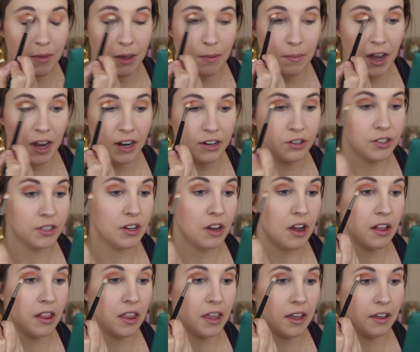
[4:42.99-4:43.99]
Maybe I just
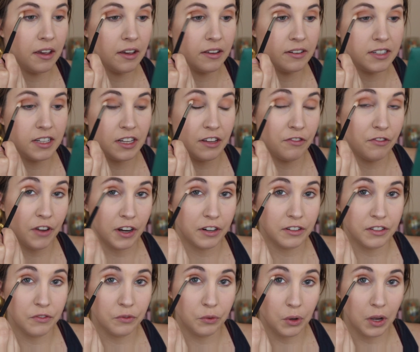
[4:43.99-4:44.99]
got like a
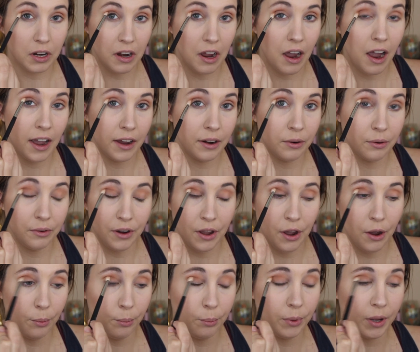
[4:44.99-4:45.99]
defective one, I don't
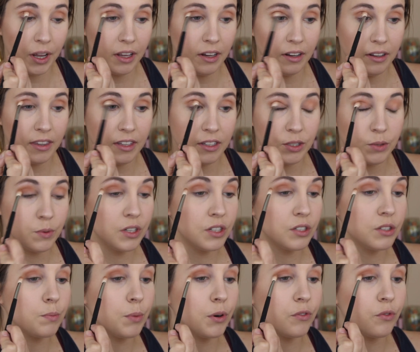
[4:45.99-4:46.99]
know, but this one
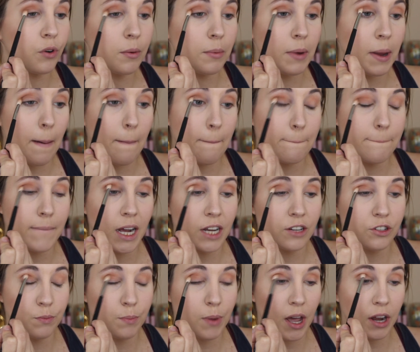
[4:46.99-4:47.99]
is performing
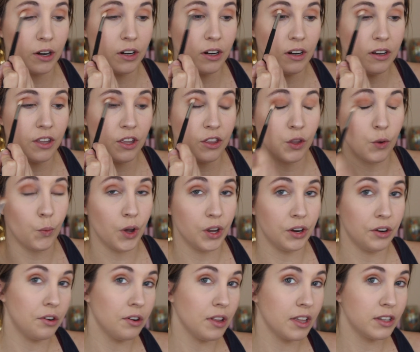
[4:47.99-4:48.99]
much better than the
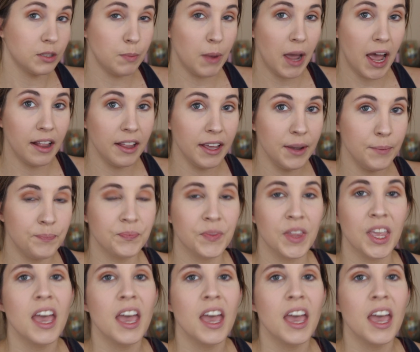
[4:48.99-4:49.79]
Wonderlust palette.